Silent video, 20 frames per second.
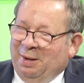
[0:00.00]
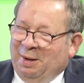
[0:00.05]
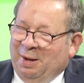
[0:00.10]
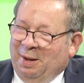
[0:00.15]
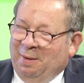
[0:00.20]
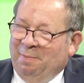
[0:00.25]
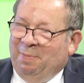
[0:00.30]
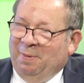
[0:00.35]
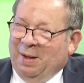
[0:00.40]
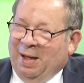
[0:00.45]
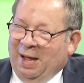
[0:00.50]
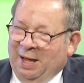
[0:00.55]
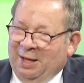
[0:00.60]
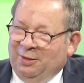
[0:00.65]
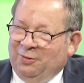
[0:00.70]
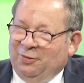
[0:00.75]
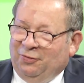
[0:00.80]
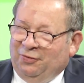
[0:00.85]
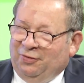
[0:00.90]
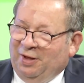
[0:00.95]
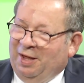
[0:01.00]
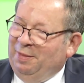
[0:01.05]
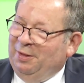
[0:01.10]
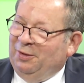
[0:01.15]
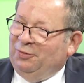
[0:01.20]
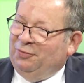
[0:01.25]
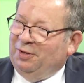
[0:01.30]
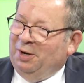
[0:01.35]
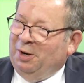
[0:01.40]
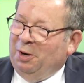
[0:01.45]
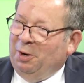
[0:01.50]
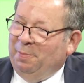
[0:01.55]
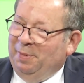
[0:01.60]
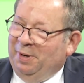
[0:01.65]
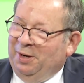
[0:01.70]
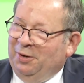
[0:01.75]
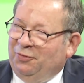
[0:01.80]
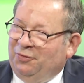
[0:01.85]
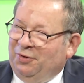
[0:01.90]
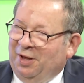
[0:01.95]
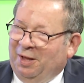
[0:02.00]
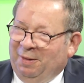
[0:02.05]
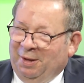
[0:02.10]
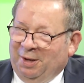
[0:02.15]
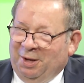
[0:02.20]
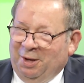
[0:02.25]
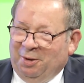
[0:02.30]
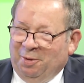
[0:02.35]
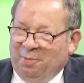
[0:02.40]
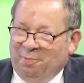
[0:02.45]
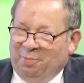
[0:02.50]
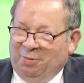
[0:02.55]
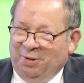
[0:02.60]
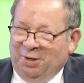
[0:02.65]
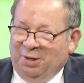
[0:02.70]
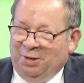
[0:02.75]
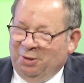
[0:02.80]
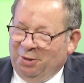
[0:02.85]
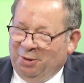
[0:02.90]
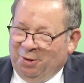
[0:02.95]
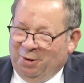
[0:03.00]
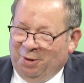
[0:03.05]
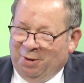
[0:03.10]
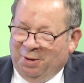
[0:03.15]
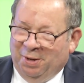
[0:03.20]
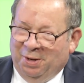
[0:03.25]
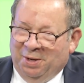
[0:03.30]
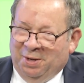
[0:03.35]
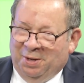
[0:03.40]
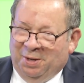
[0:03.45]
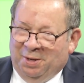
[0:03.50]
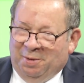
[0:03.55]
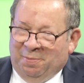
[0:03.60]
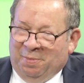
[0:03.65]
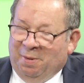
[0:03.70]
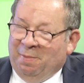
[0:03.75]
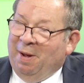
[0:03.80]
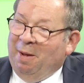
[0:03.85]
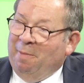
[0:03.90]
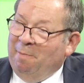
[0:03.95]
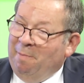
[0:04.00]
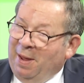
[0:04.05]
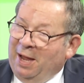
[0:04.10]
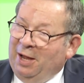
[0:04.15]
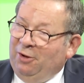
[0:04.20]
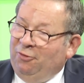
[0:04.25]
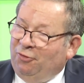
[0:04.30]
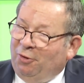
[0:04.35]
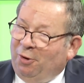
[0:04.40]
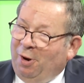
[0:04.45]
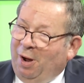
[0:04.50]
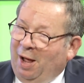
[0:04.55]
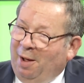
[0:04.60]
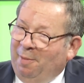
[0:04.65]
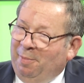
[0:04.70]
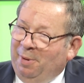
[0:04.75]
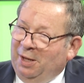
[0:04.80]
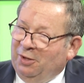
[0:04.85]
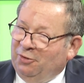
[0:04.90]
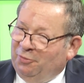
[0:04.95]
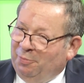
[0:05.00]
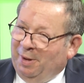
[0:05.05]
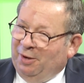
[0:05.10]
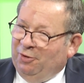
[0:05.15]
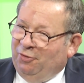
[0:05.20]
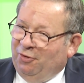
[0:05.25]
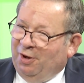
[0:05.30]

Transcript: I hate to say this, and I don't mean to sound like a complete nerd, but my major hobby is my